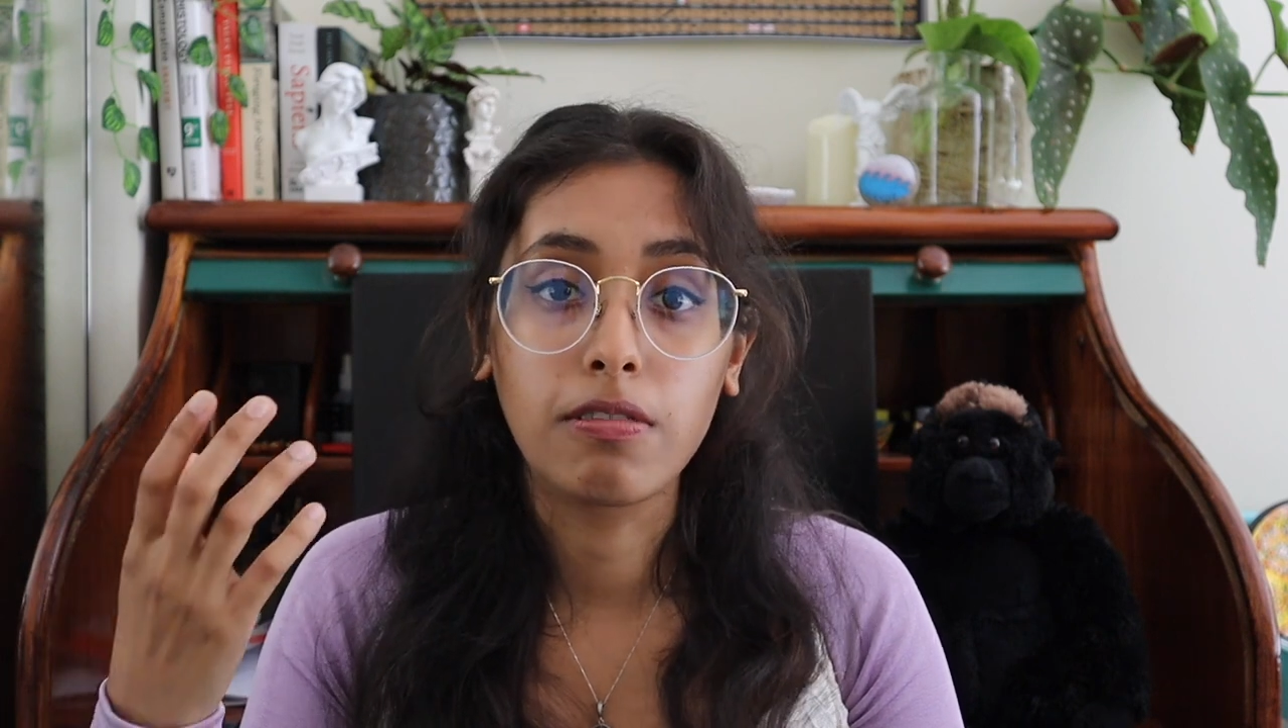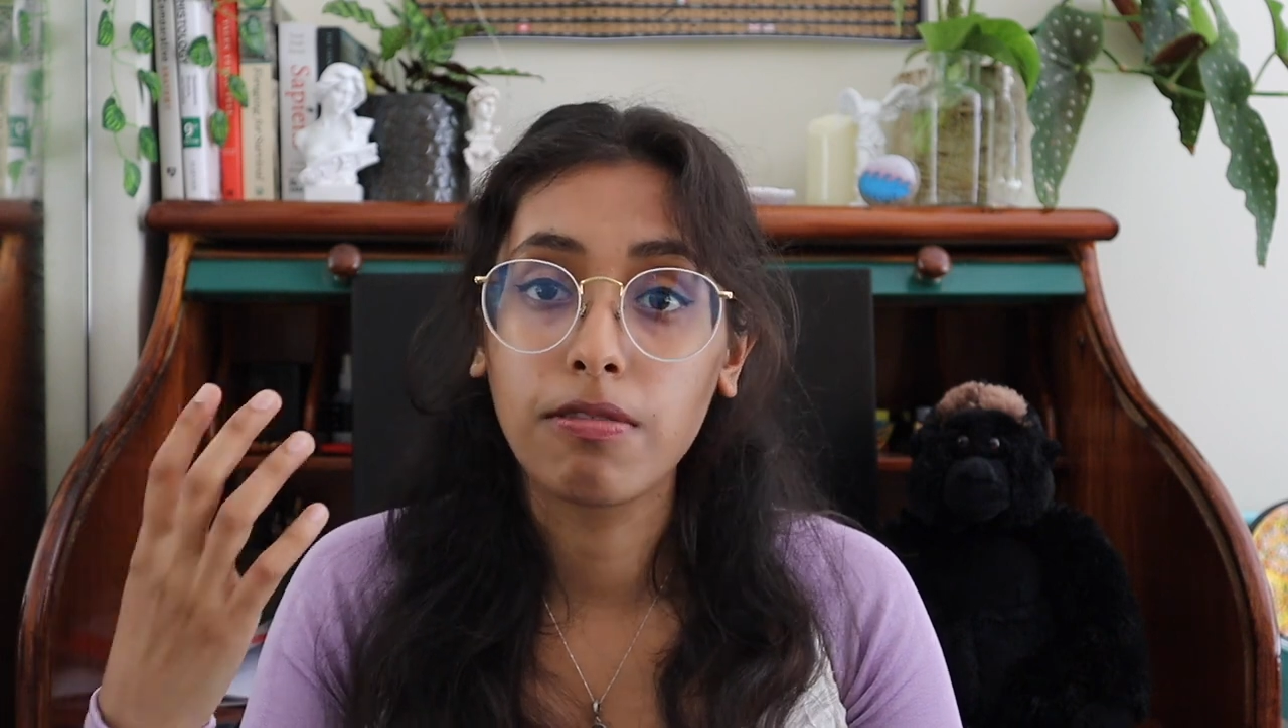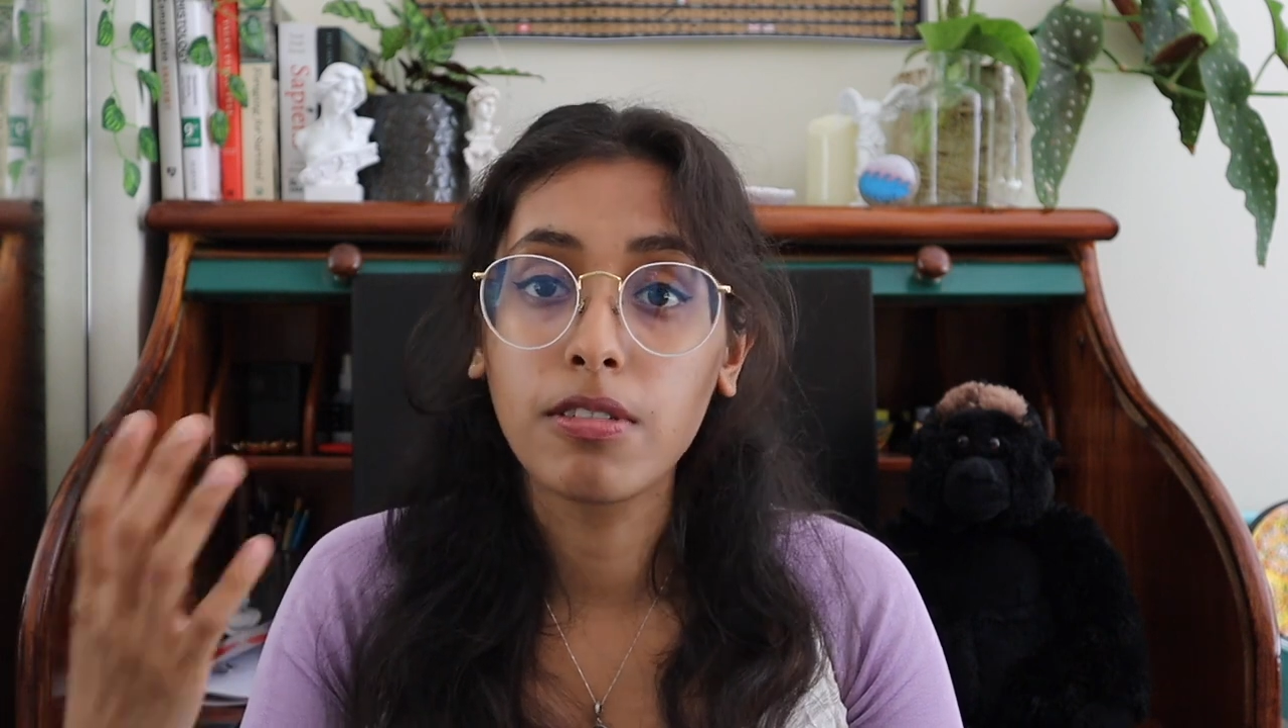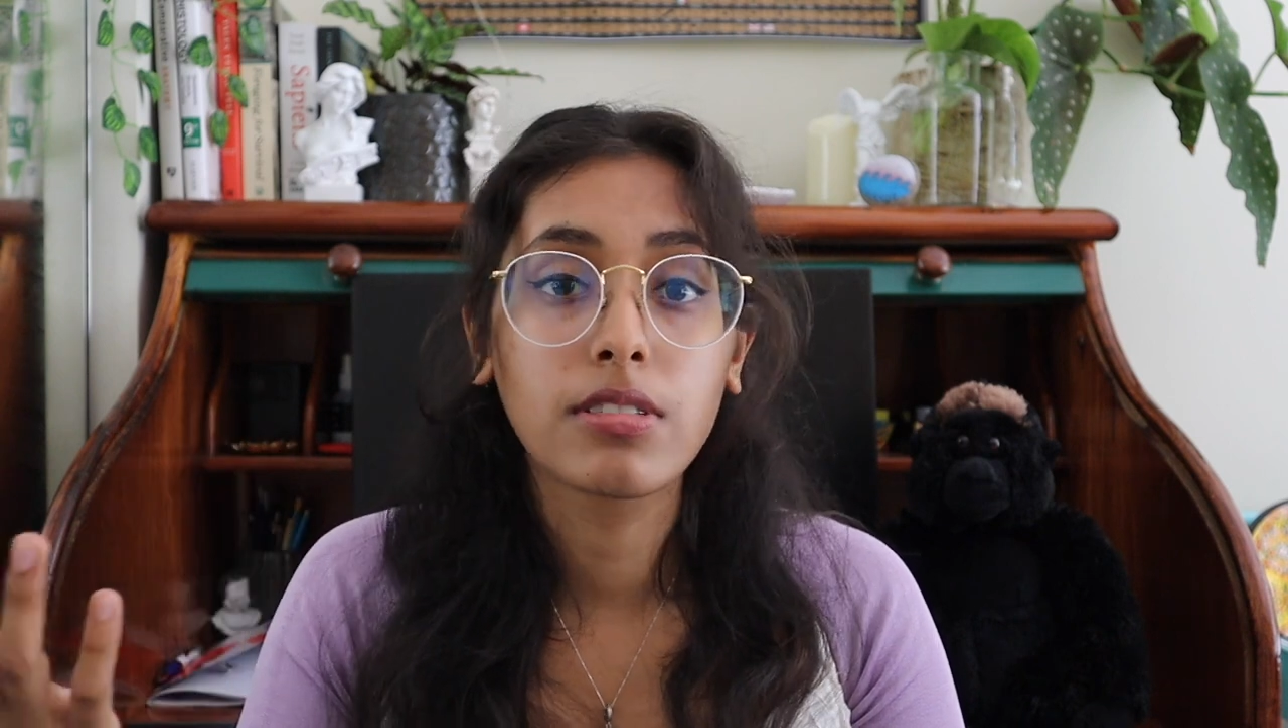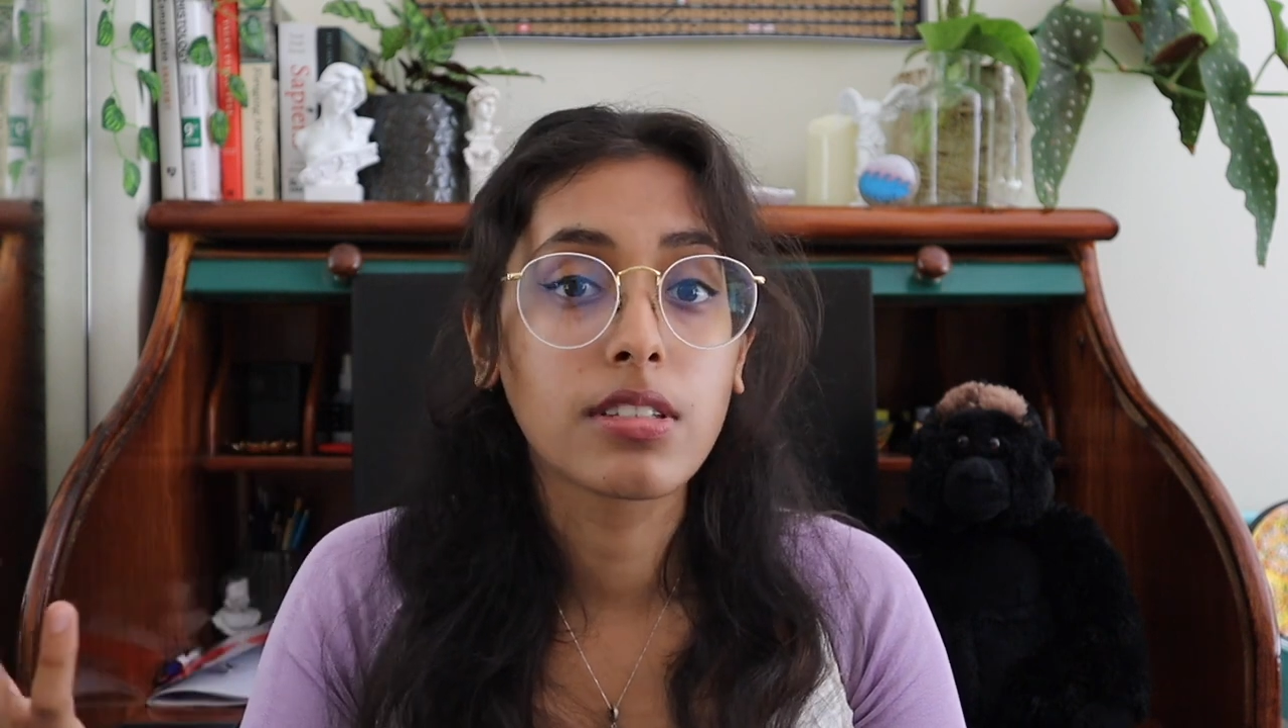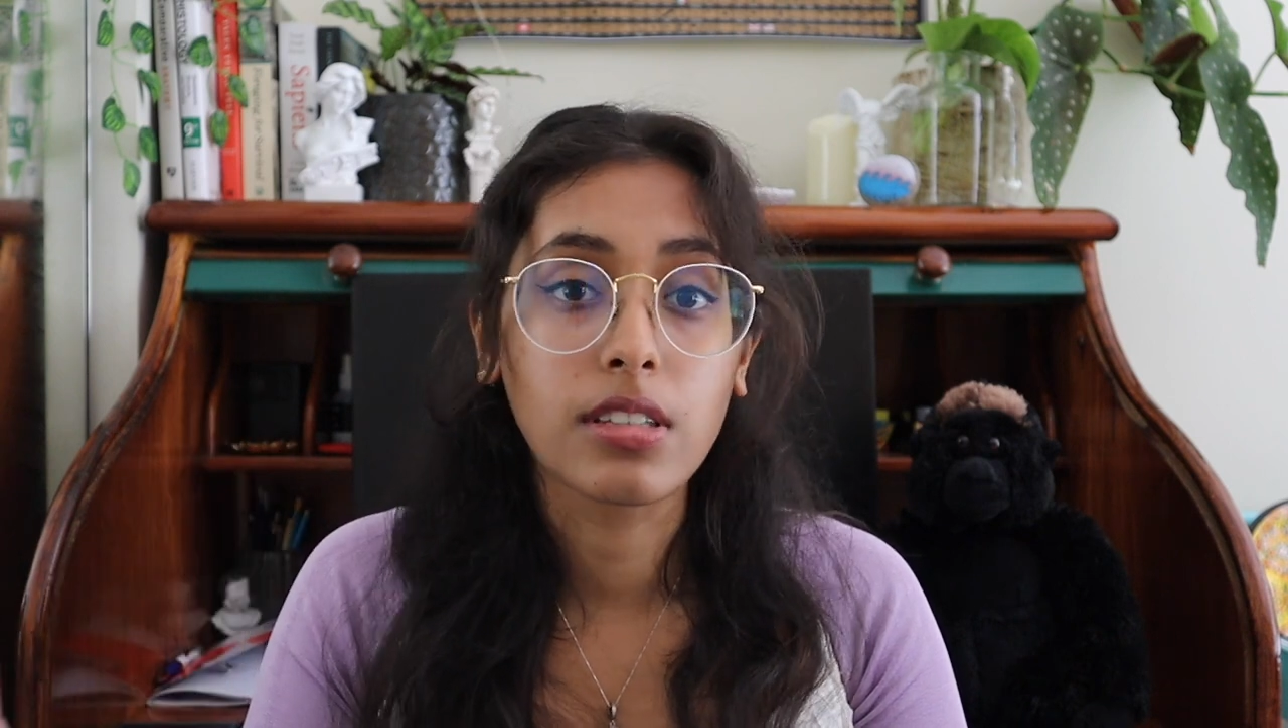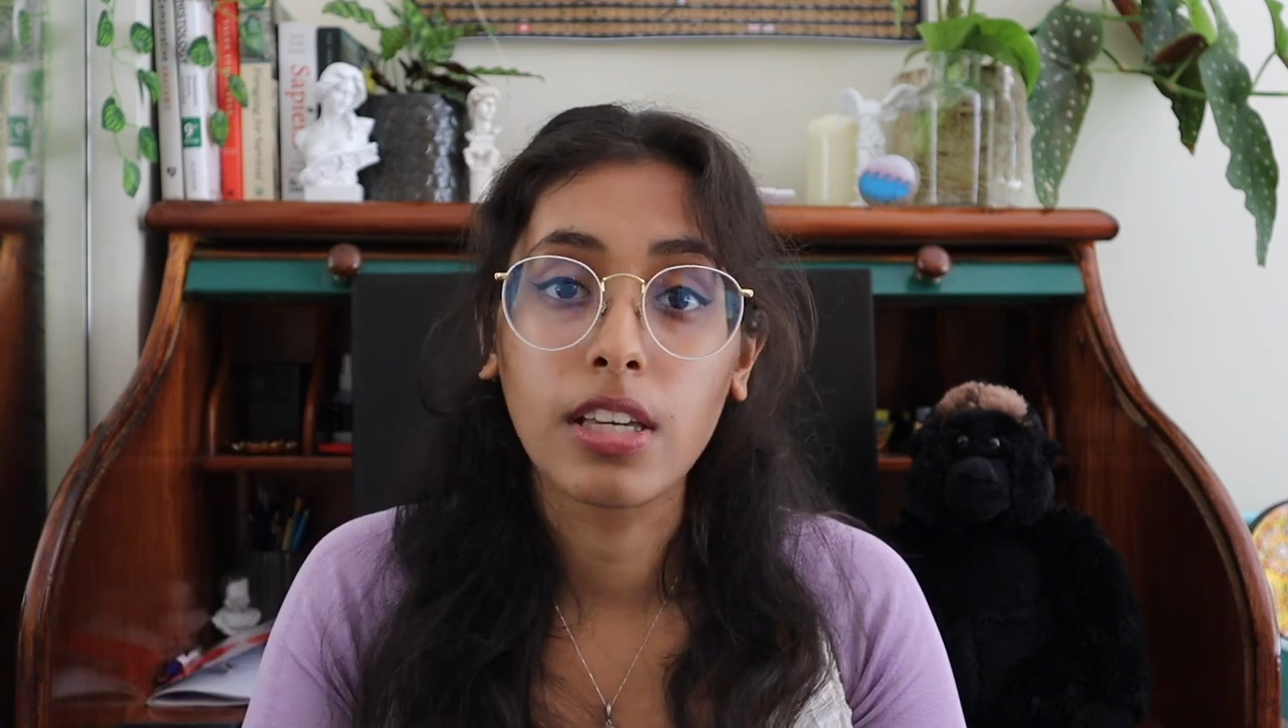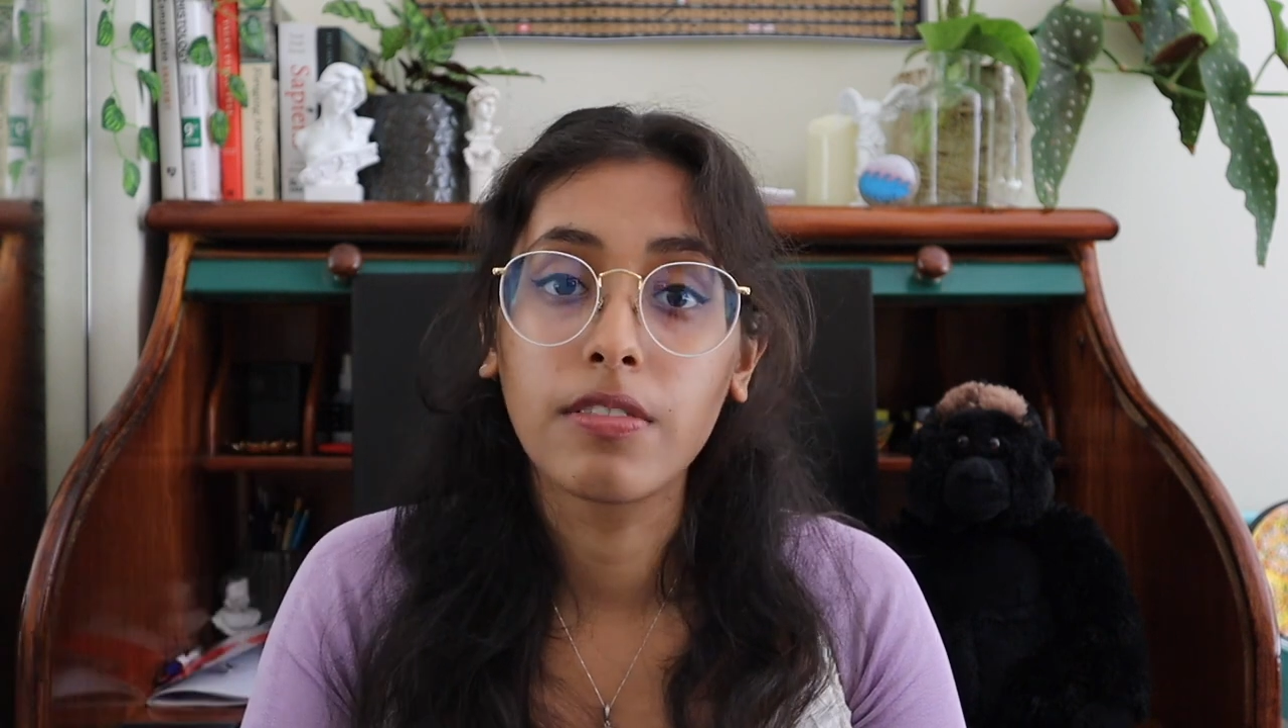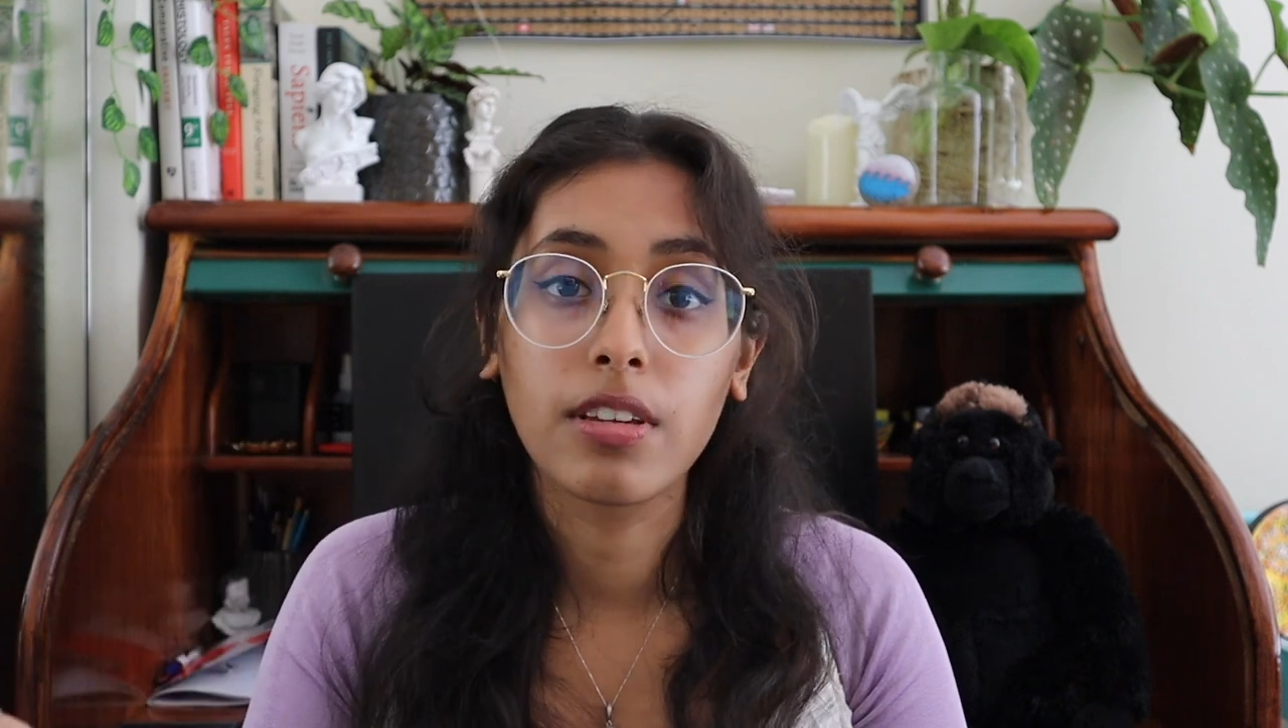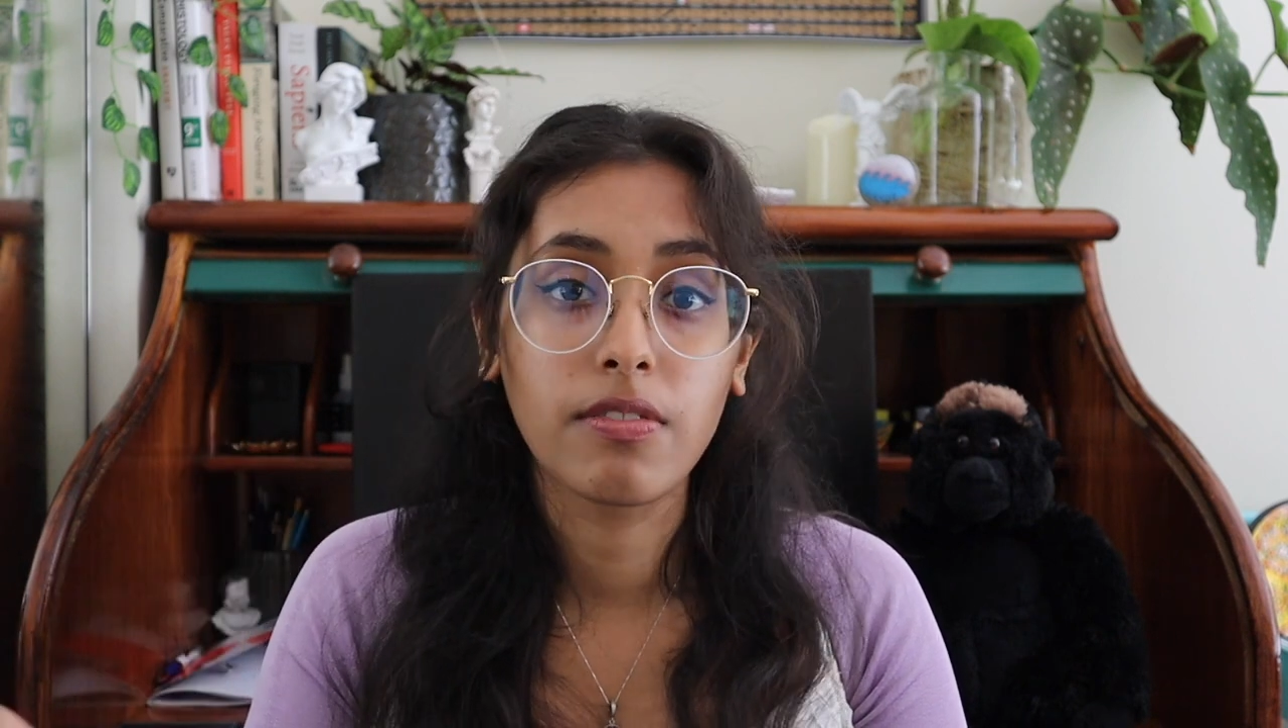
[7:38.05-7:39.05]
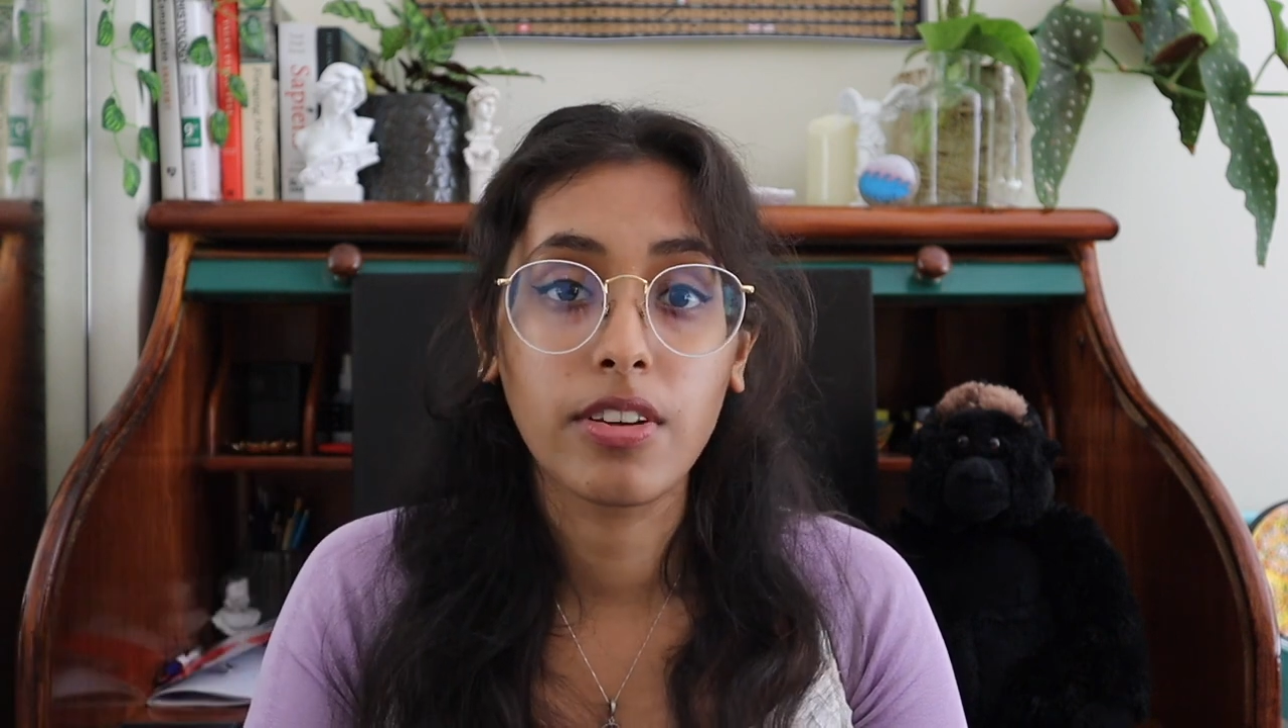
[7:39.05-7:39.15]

fruits, leaves, and